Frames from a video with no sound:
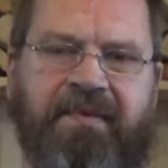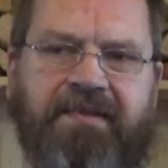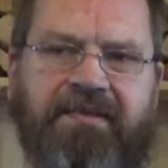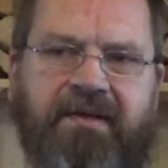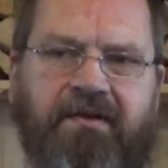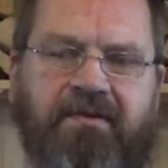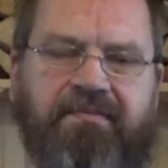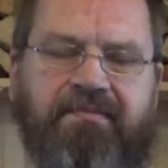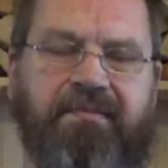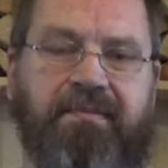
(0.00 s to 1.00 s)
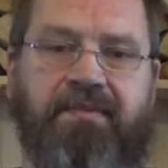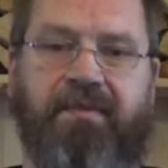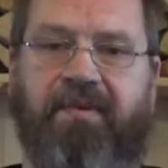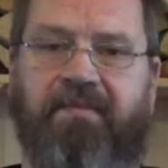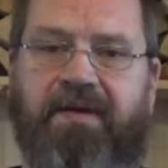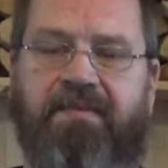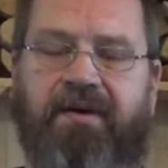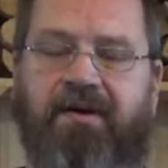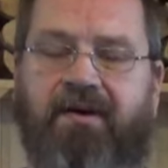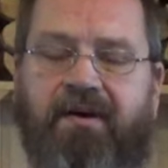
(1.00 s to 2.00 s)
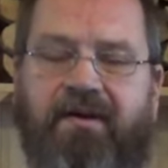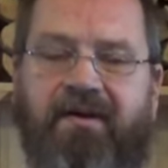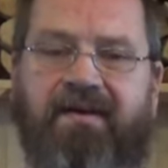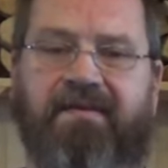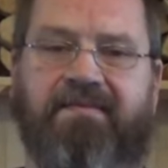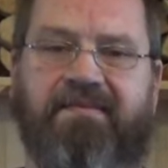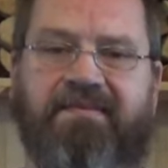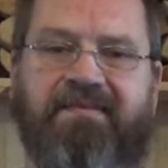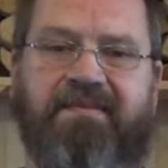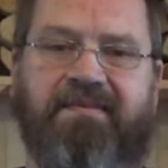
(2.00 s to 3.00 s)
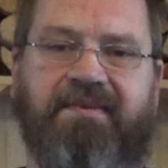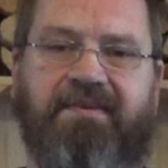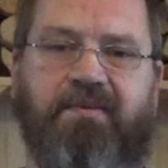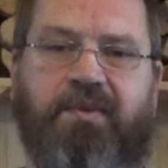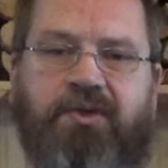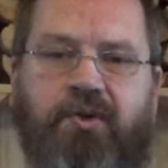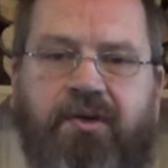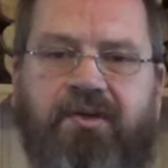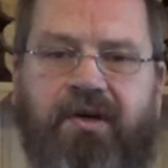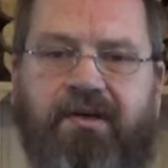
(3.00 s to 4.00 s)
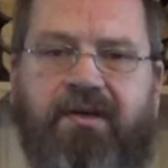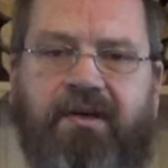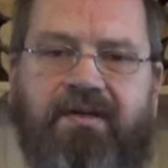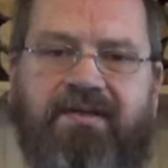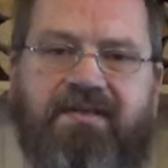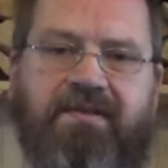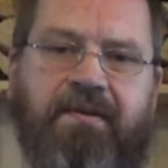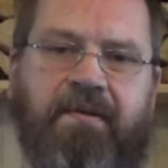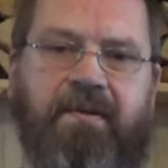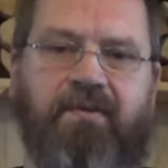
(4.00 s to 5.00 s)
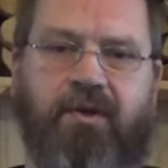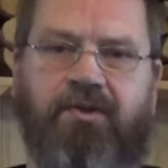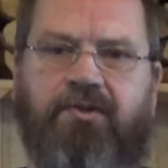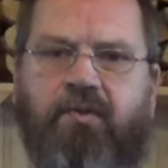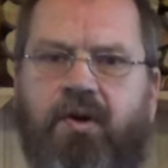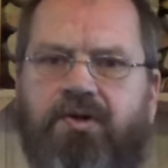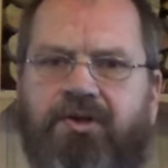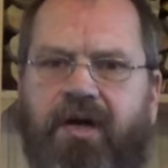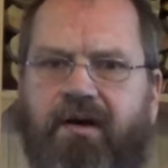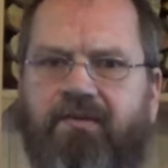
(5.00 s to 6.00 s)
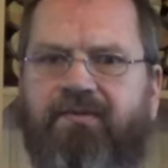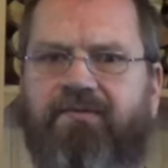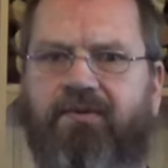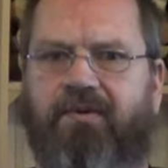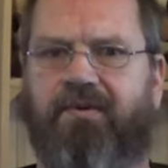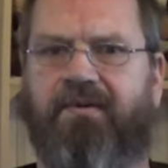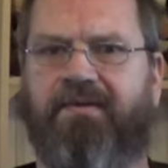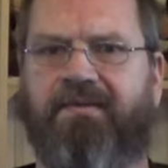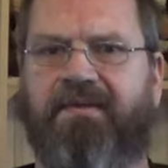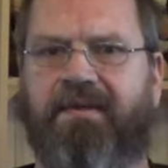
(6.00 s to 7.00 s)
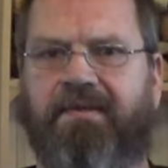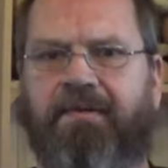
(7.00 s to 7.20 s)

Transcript: So maybe earlier we taught our kids what to watch out for. Right?